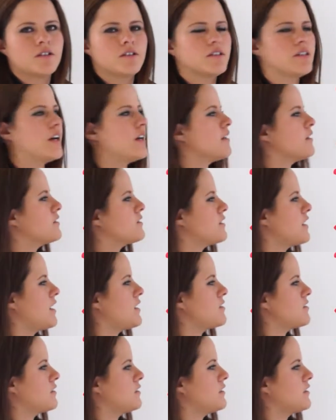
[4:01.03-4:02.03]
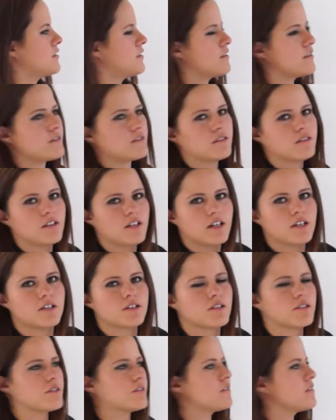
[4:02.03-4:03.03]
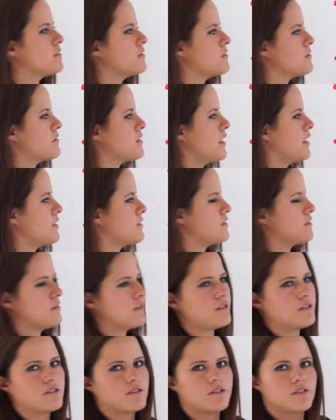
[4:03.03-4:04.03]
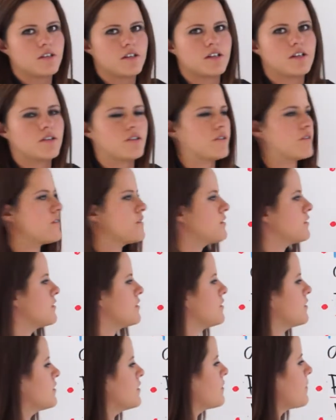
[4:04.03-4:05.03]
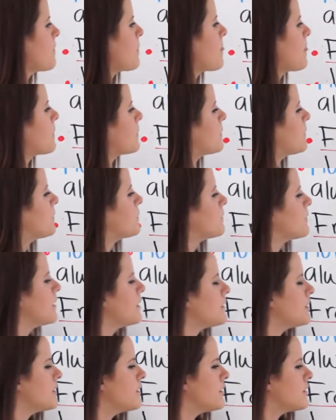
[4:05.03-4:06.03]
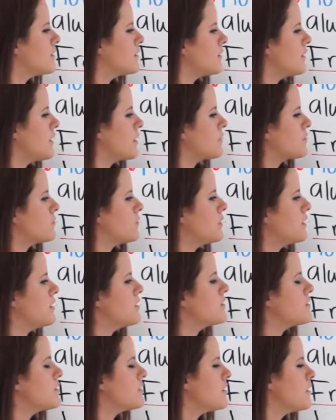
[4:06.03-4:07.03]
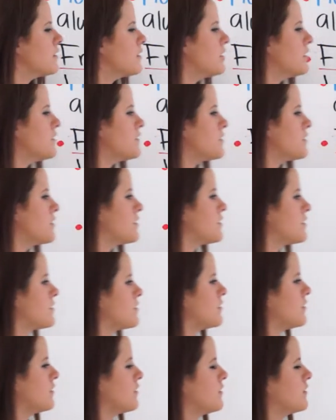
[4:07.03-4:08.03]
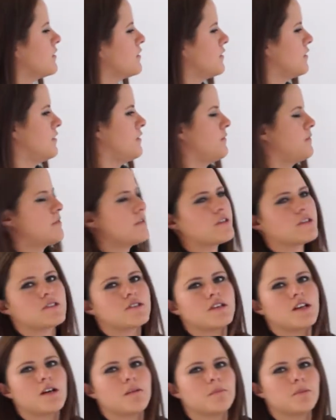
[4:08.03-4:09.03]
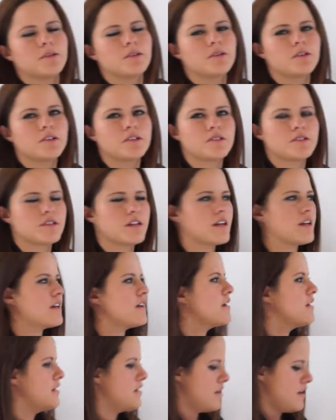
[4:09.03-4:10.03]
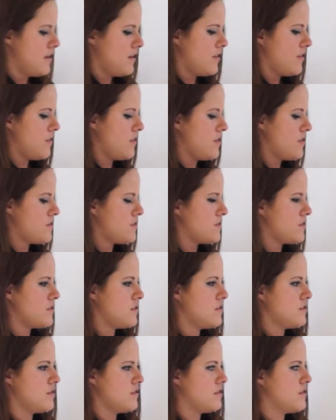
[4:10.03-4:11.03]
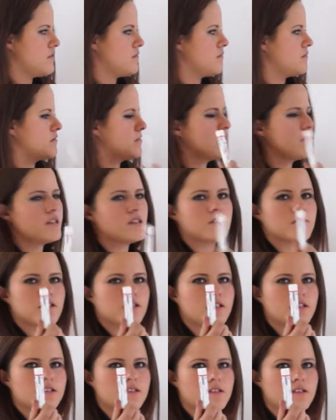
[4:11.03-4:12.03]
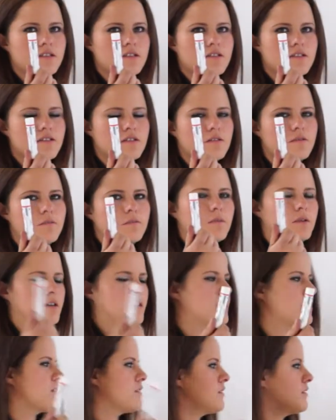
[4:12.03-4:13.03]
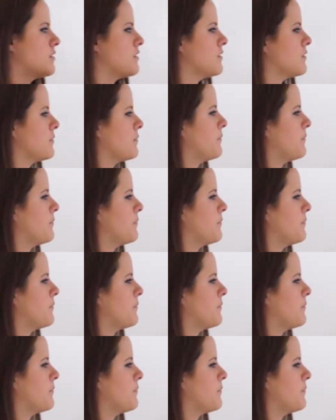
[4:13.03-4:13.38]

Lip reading: Not Los Angeles Lakers, Los Angeles Lakers. All right, the next one is Liz's. For example, you can say, this is Liz's marker.